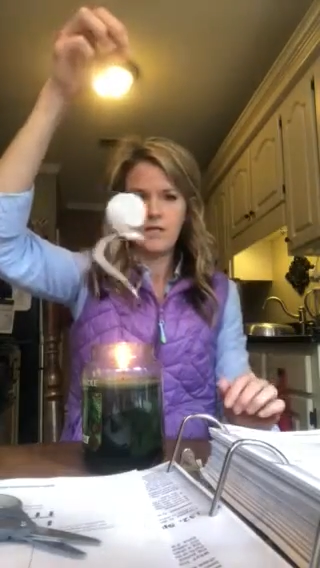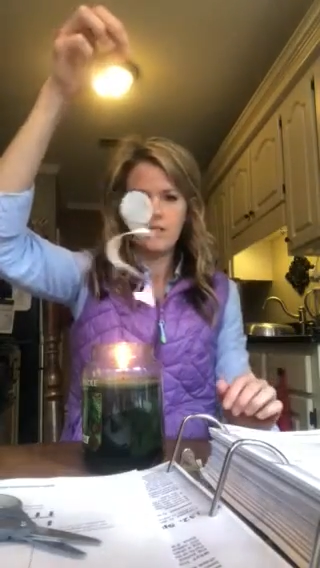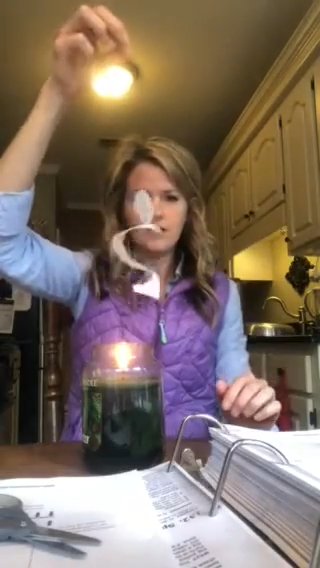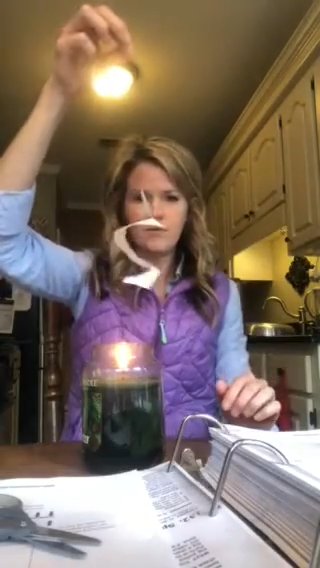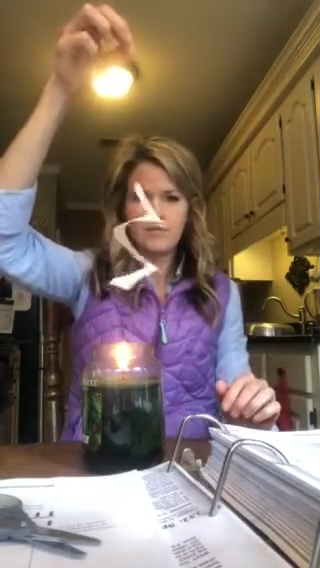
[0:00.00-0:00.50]

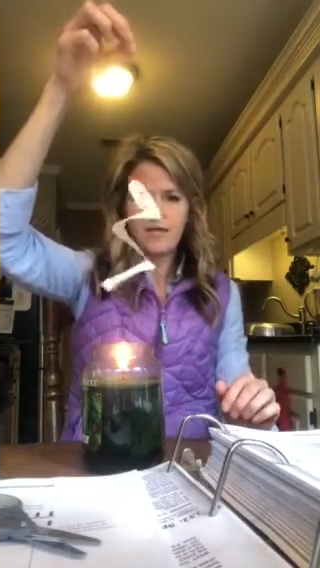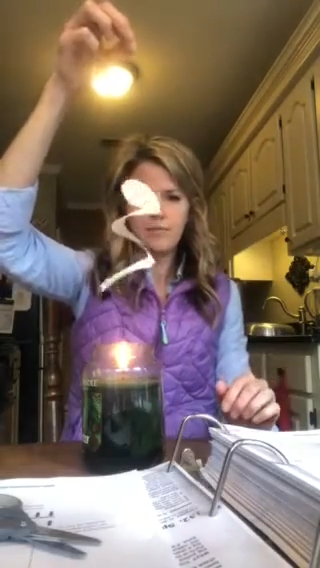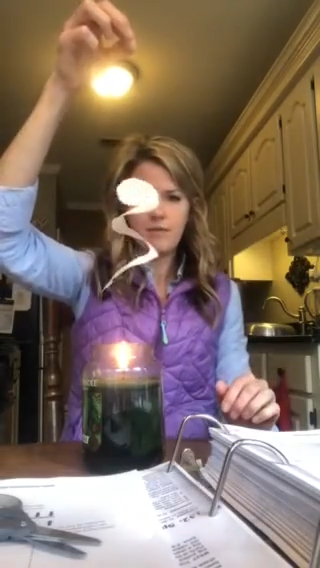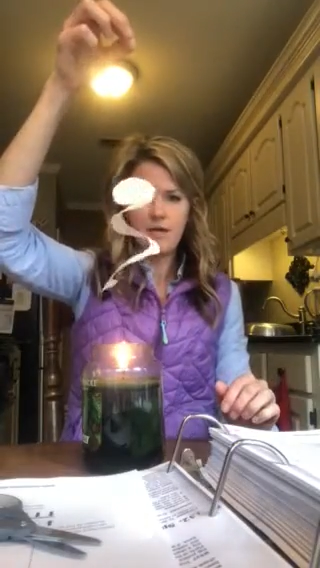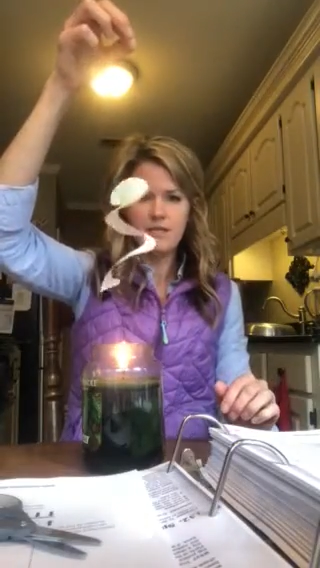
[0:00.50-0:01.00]
So what's
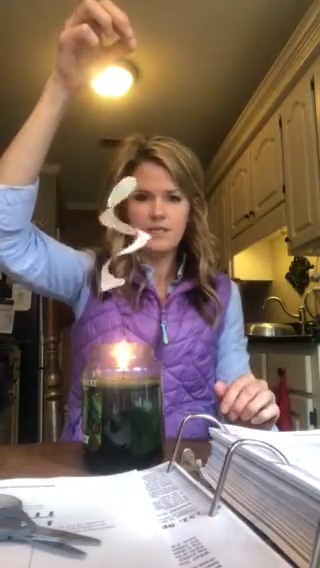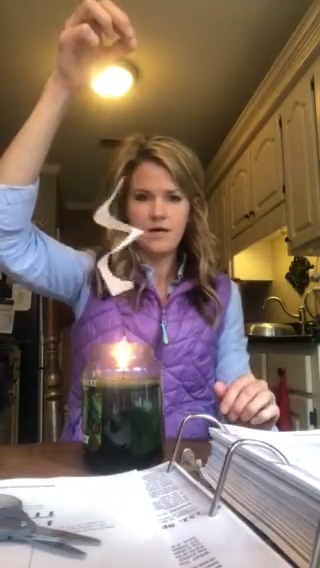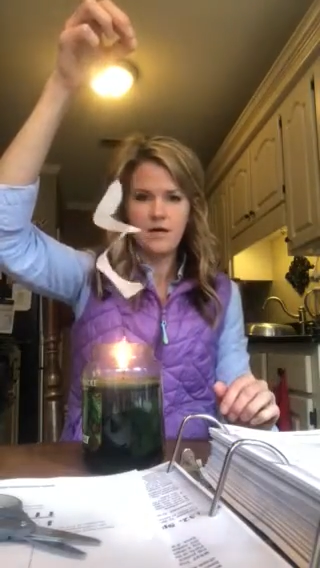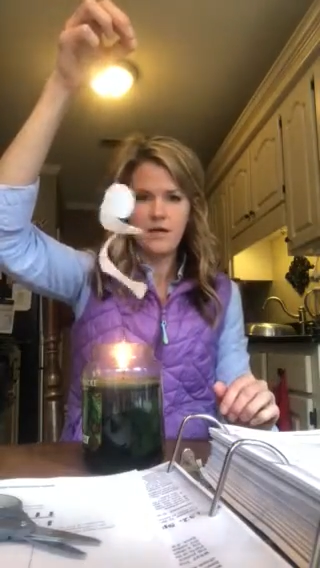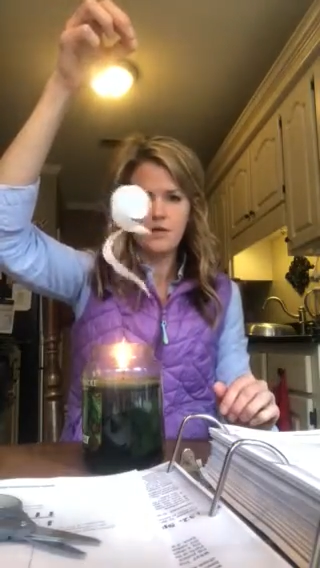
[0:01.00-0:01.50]
happening is the
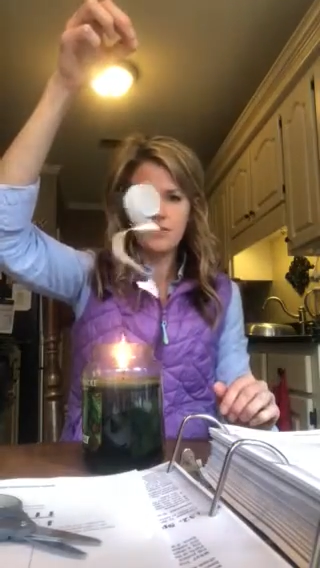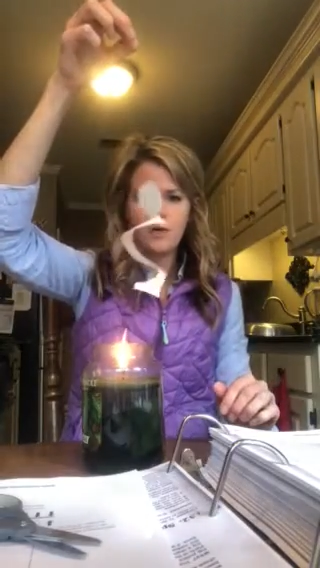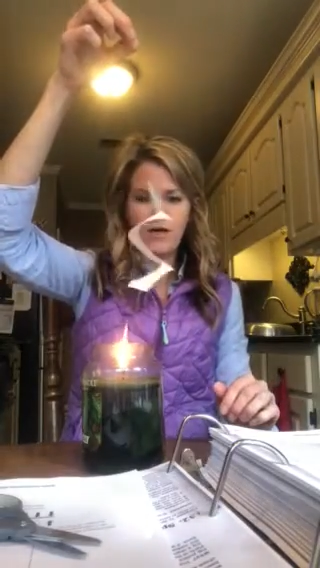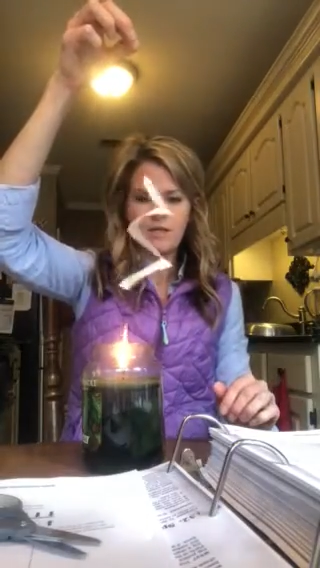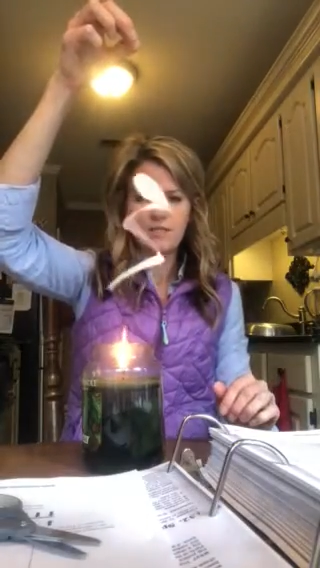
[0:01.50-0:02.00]
hot air is
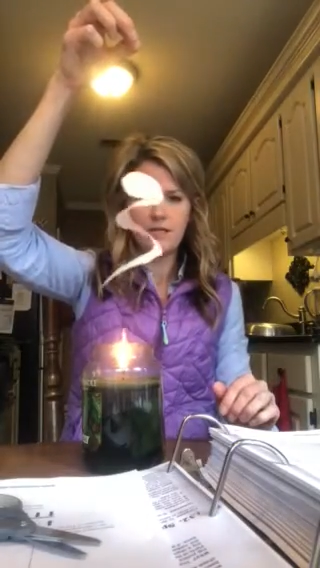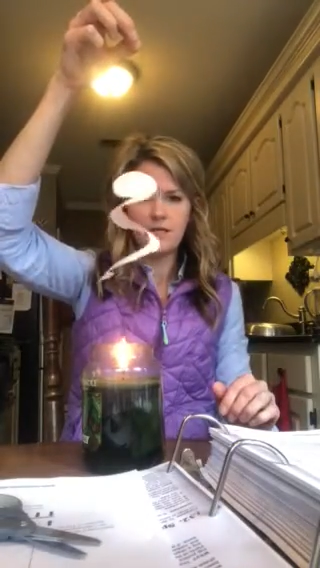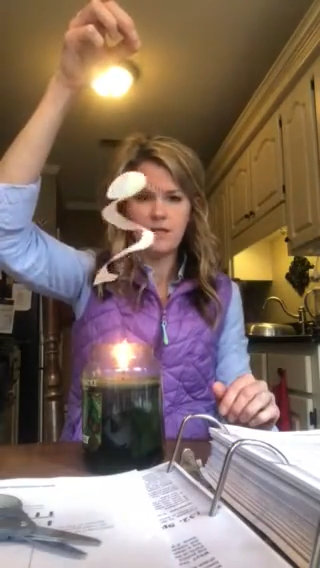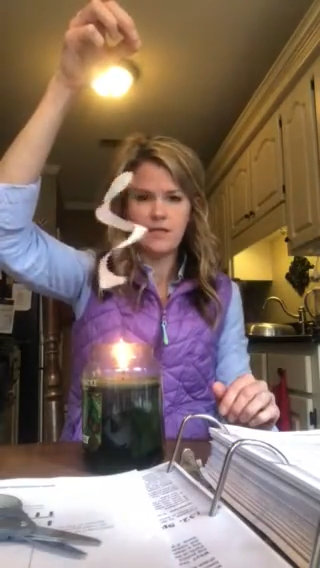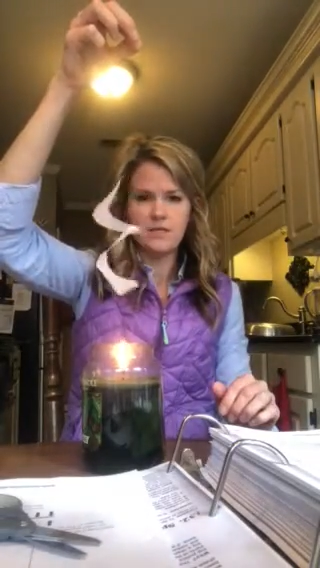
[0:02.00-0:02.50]

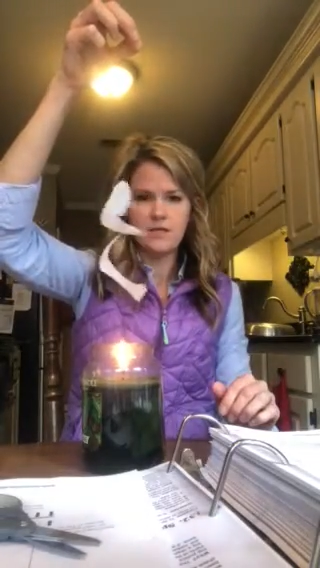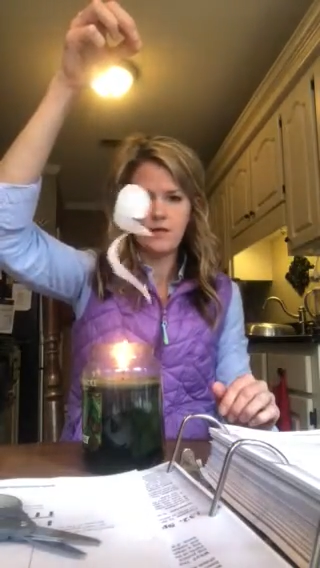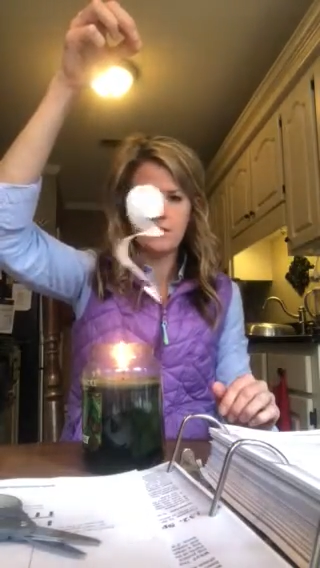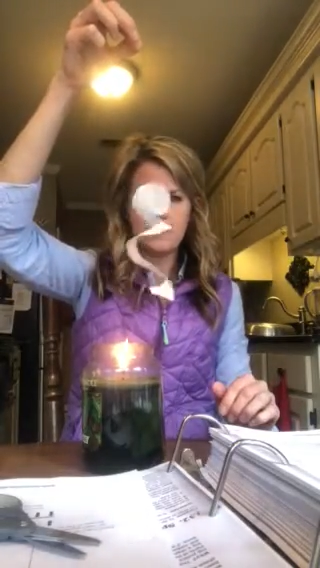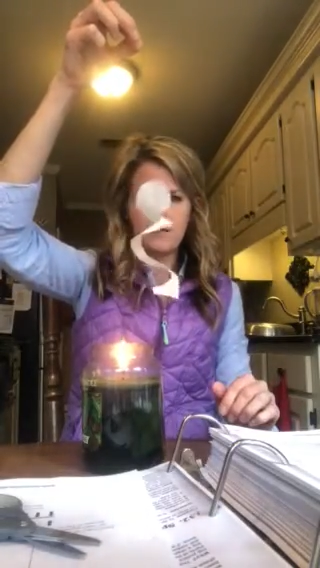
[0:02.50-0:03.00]
rising and it's
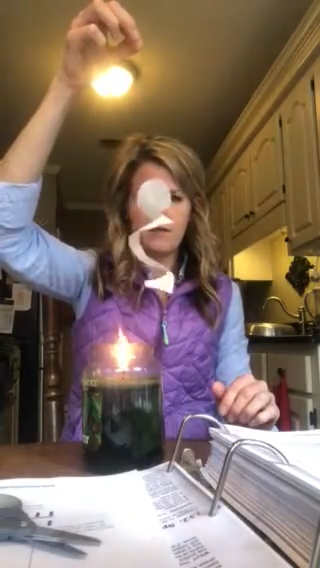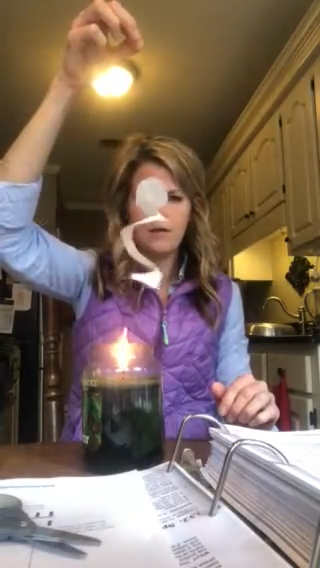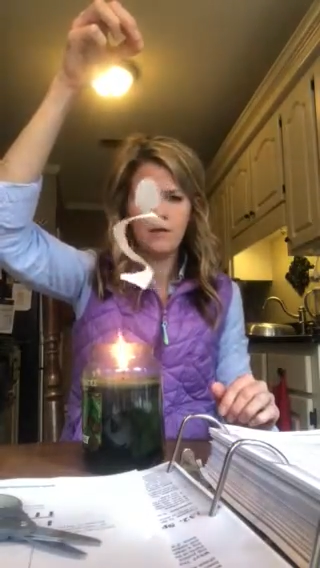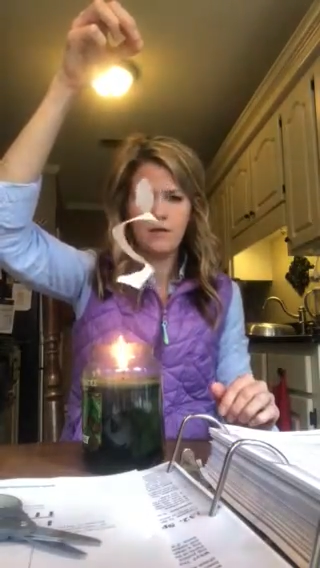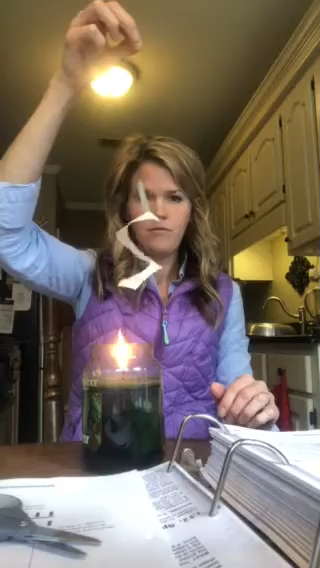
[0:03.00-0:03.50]
causing
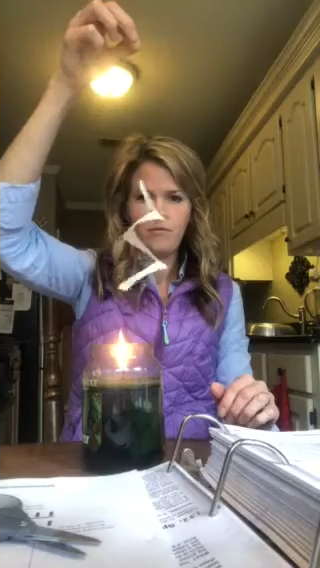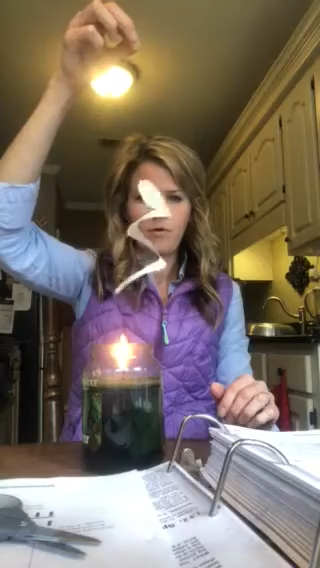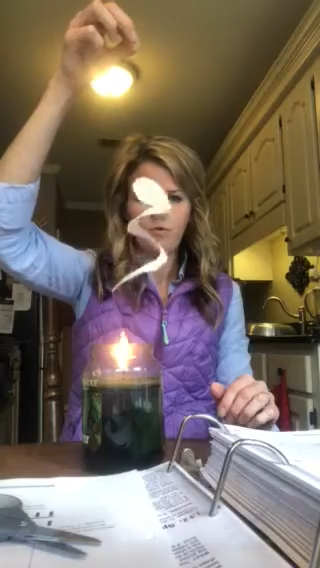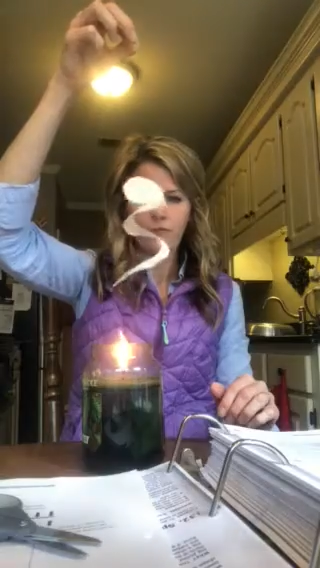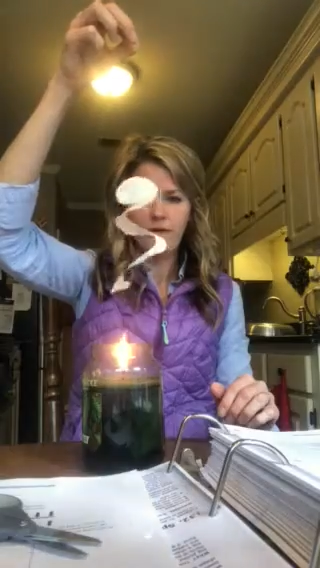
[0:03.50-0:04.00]

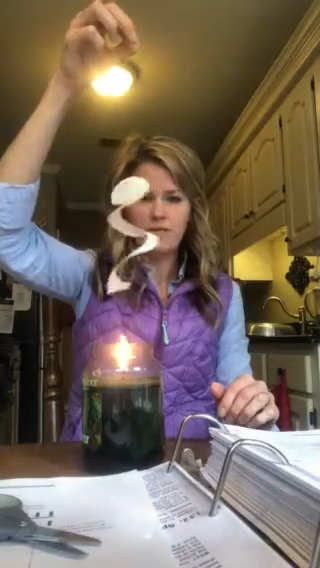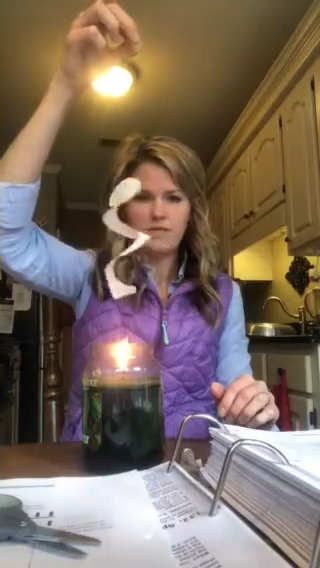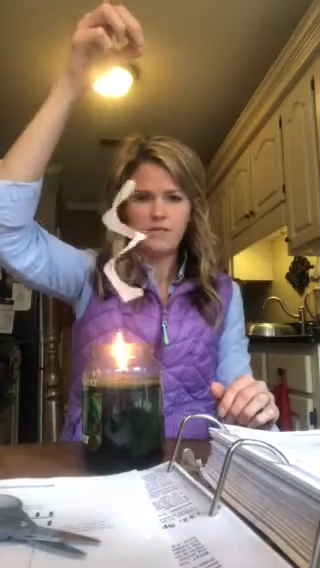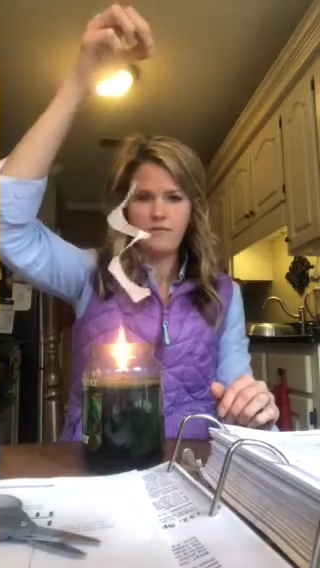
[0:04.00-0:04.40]
movement.